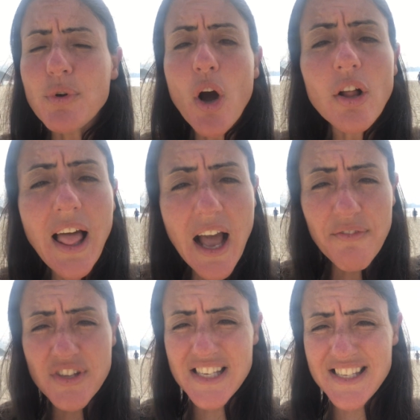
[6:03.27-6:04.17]
We all
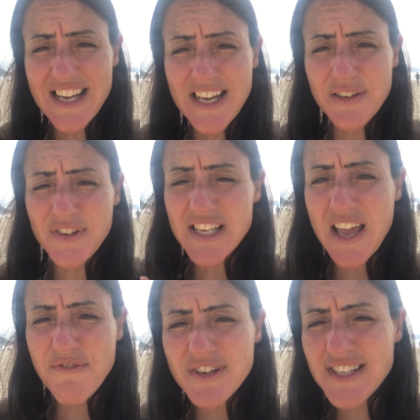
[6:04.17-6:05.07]
have this inside of us.
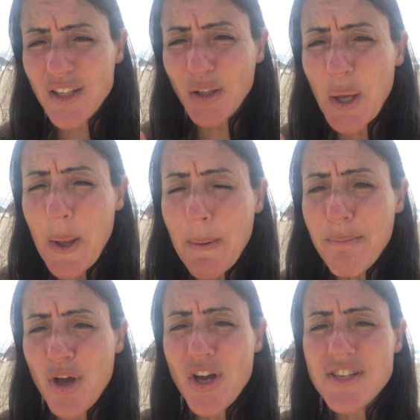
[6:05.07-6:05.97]
Every single
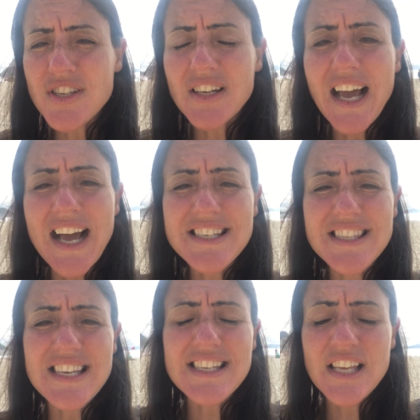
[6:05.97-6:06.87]
person has
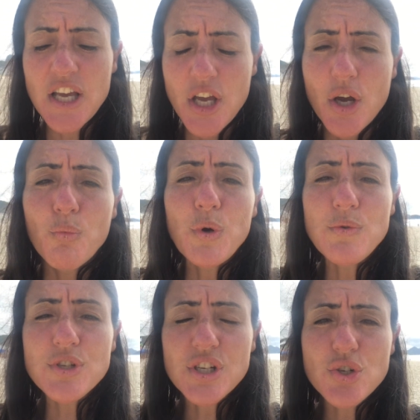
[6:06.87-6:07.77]
these
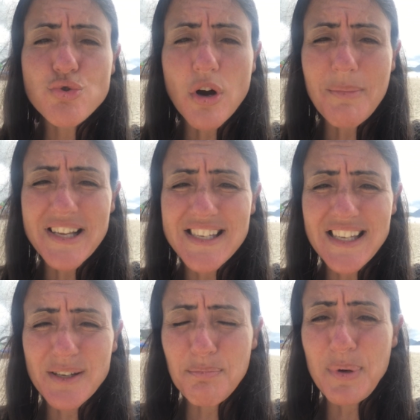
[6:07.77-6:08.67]
wounded,
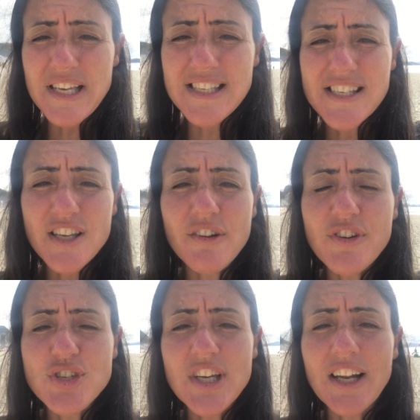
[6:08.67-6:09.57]
traumatic pieces of
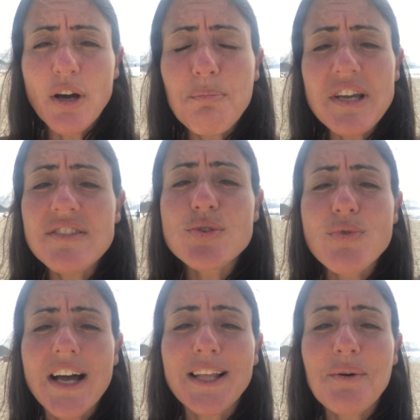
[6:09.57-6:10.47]
us. You cannot be in this
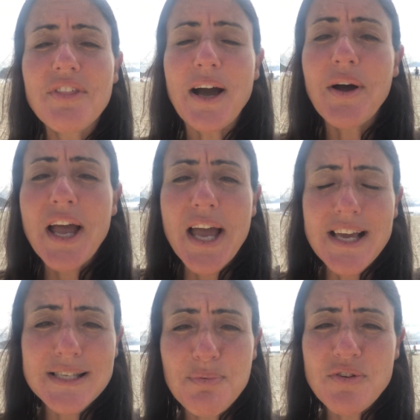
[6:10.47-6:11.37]
reality without
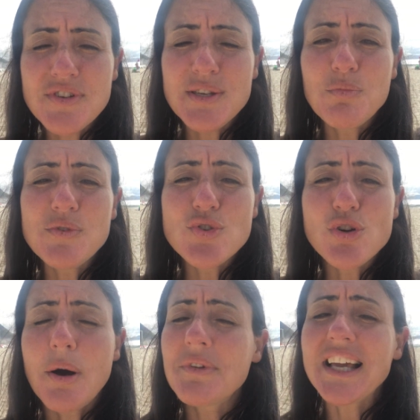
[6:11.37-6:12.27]
experiencing wounds and
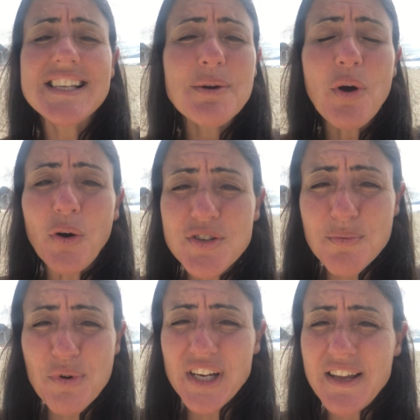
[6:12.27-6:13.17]
trauma. And like I say, we're also
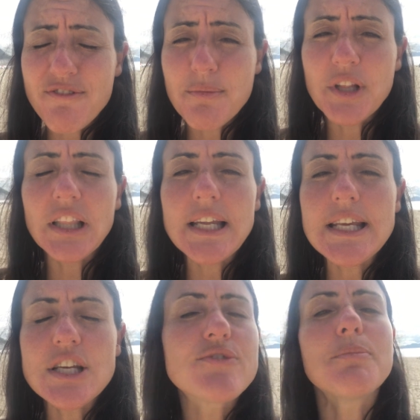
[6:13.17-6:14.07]
bringing it in from the
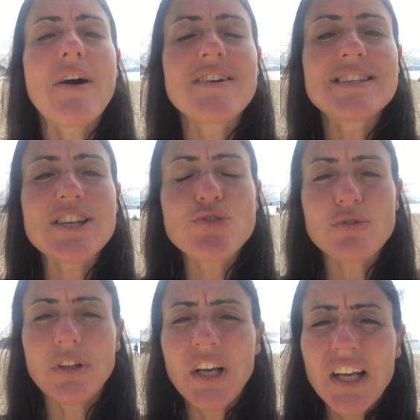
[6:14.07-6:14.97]
lineage, from our
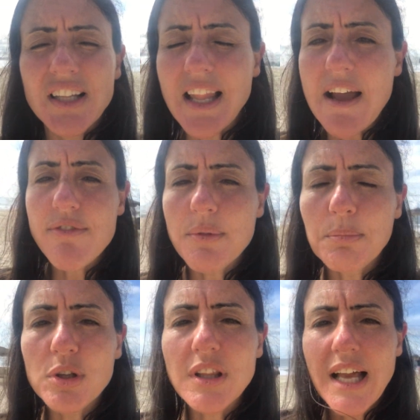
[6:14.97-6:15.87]
ancestral line, from the
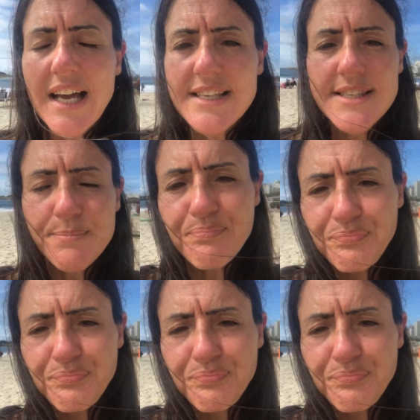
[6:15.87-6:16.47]
bloodlines.